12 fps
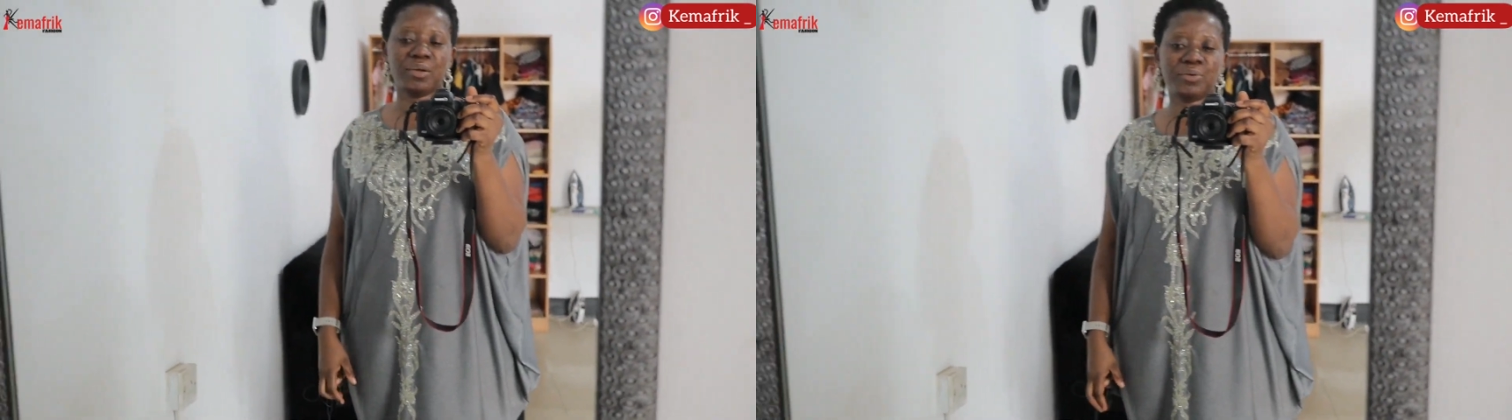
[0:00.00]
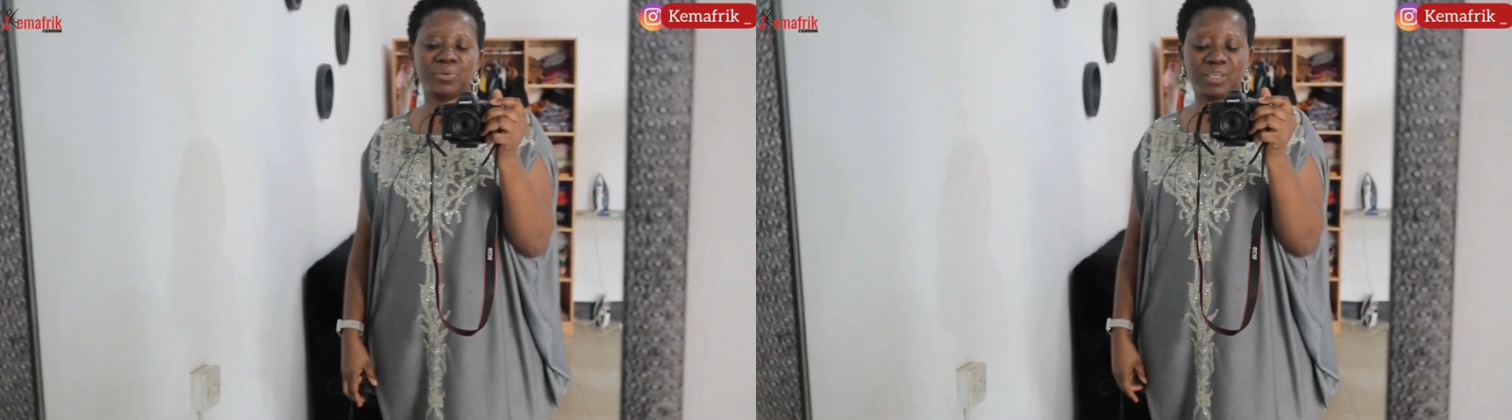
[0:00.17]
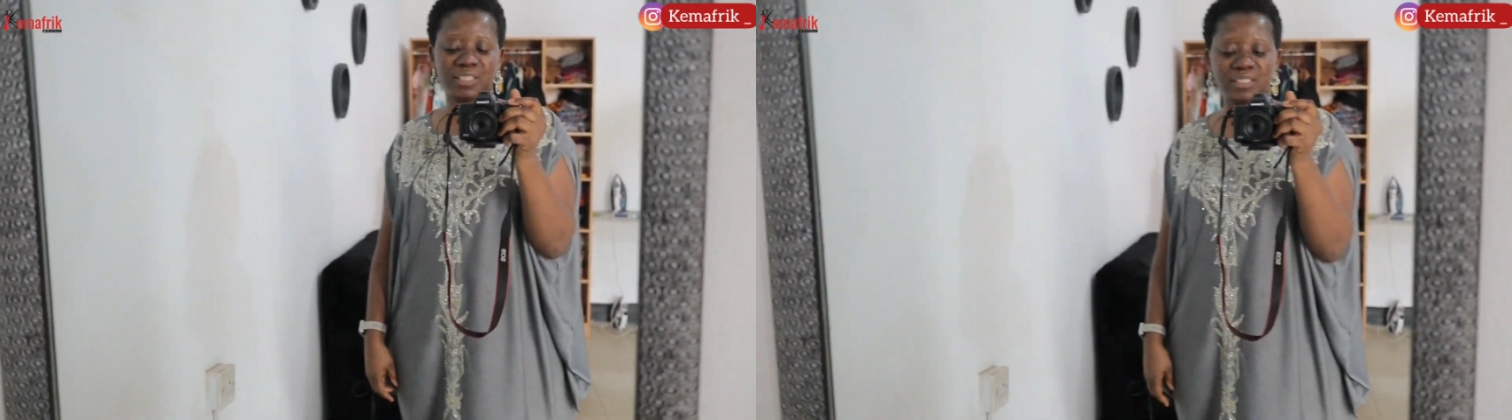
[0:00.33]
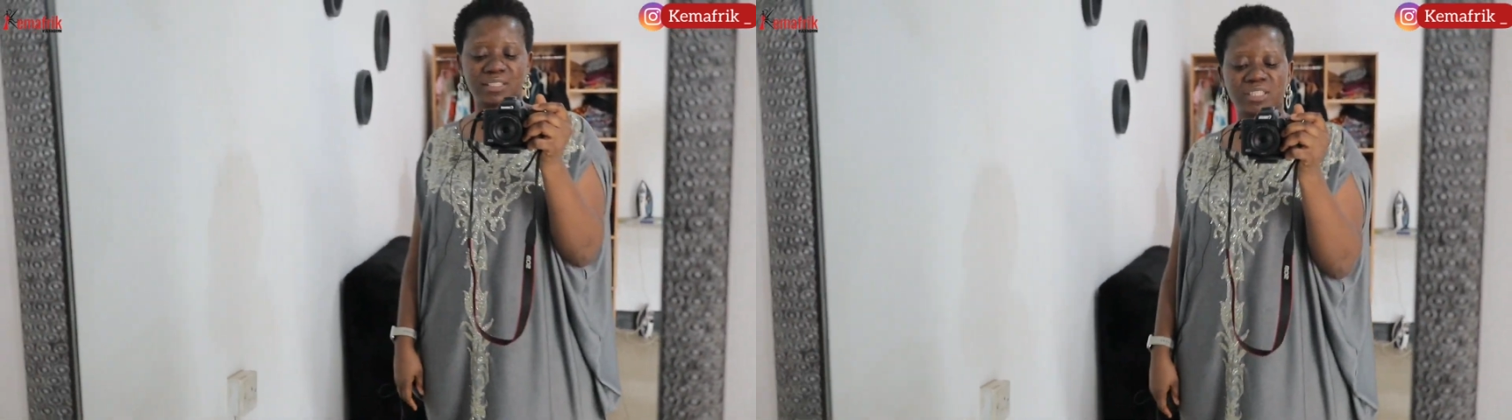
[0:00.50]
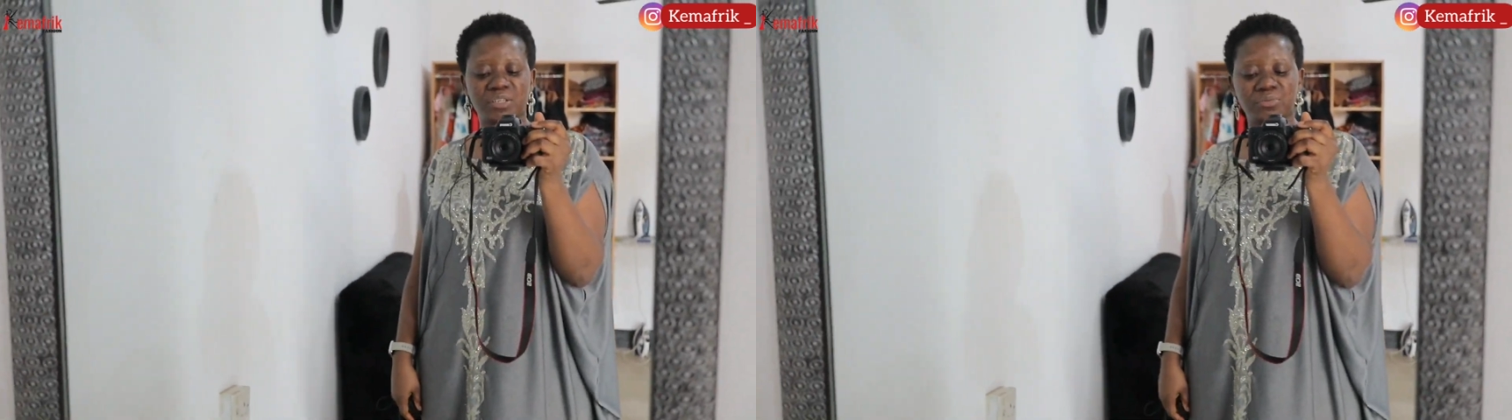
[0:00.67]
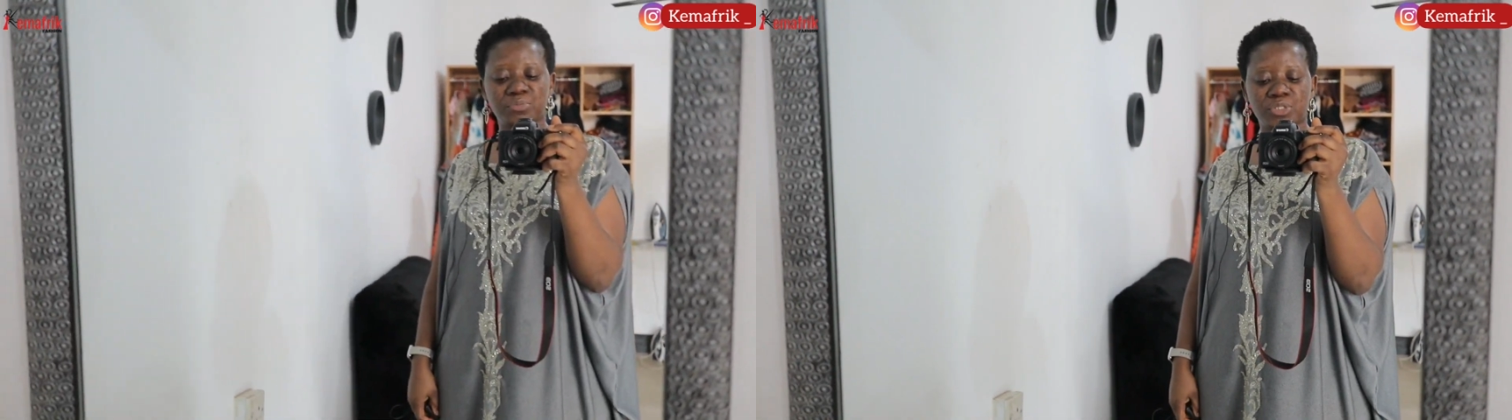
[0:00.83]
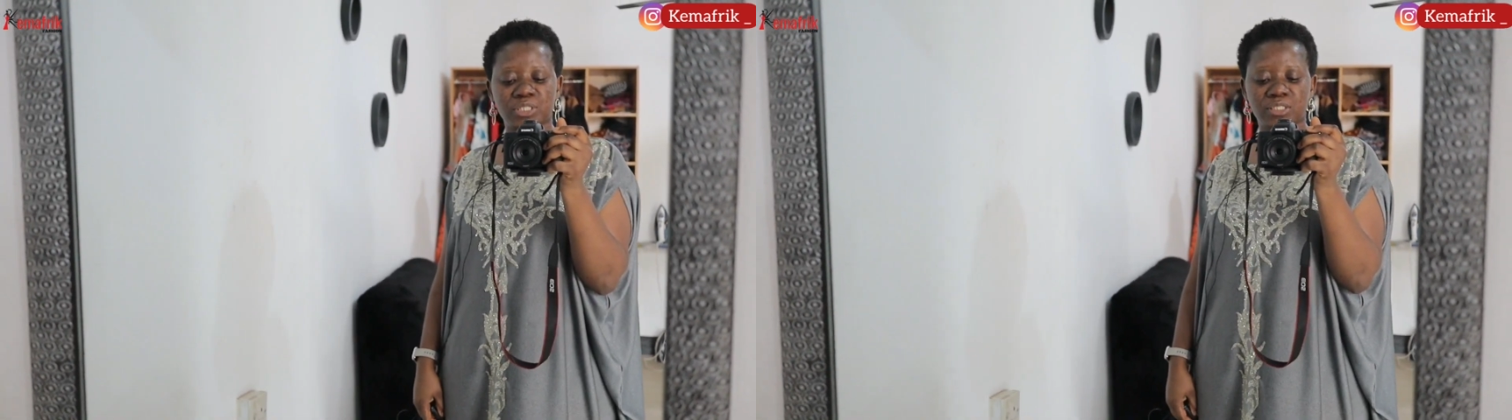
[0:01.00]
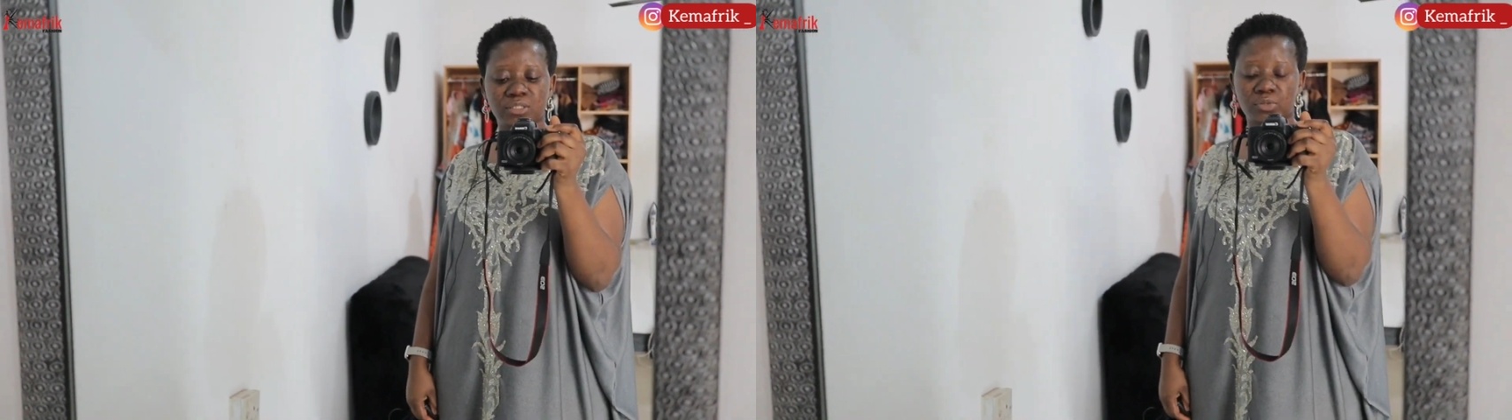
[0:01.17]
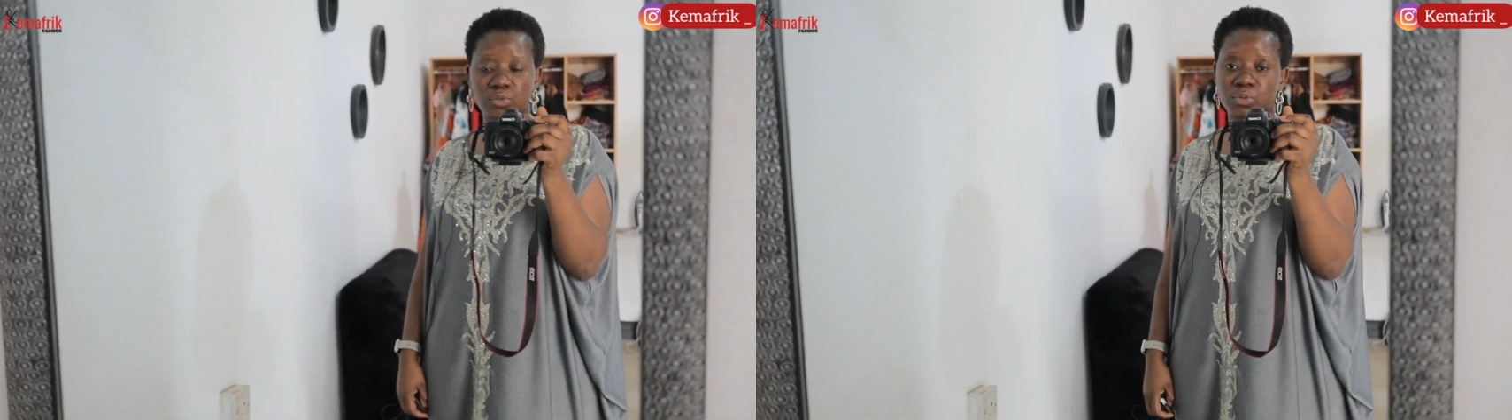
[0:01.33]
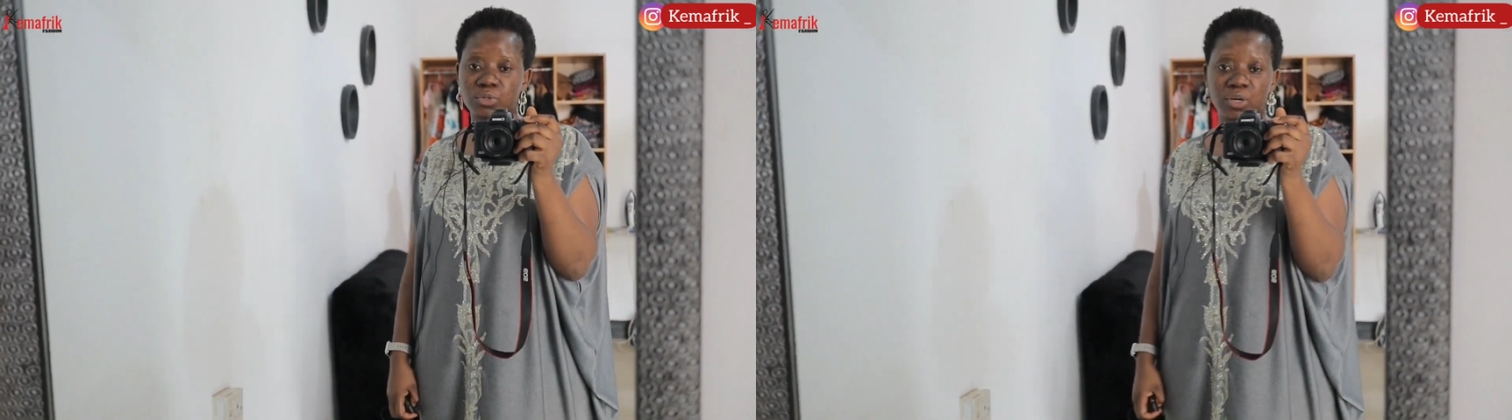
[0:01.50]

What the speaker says: wedding ceremony, so